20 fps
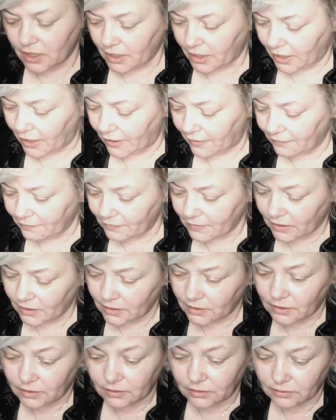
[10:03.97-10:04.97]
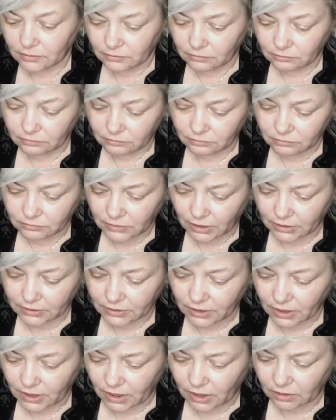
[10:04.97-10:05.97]
And then
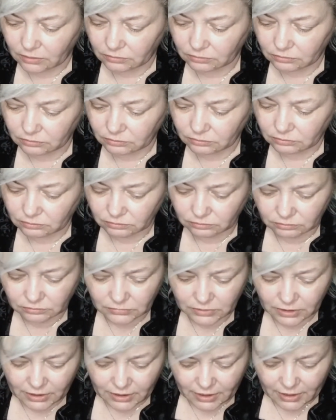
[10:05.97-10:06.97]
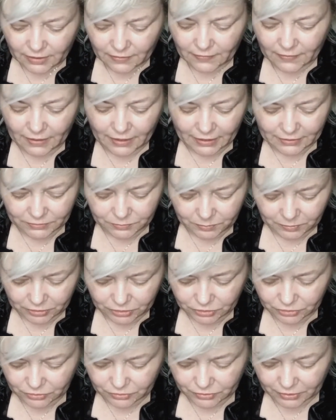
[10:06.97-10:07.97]
that's it. And then it has
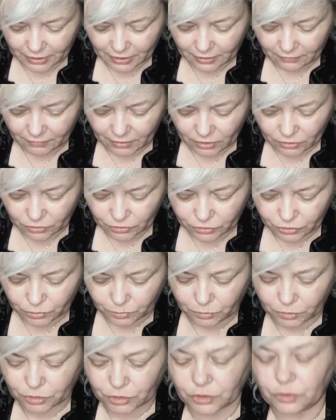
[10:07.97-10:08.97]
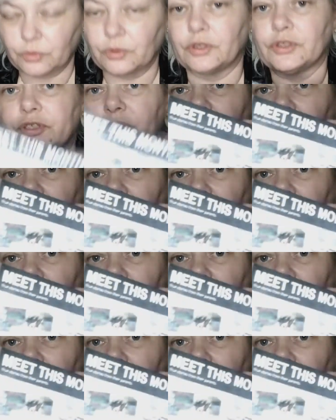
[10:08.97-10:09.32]
pictures of other super chewers